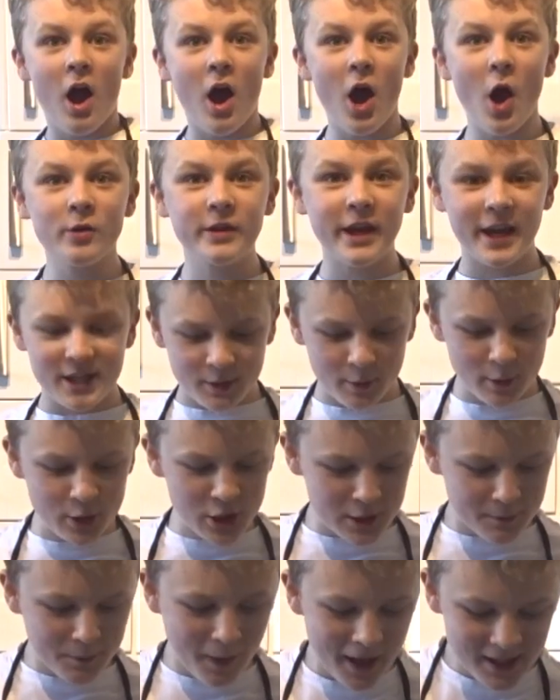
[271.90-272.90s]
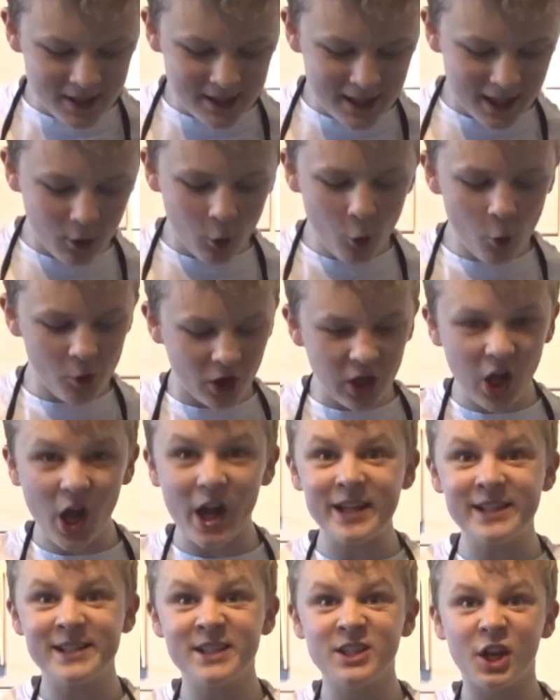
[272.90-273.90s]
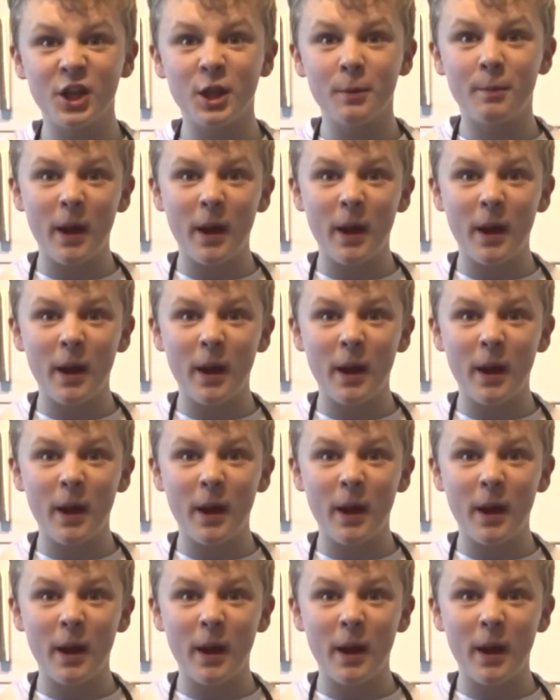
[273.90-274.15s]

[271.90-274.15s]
Okay, so we just painted all the lines inside the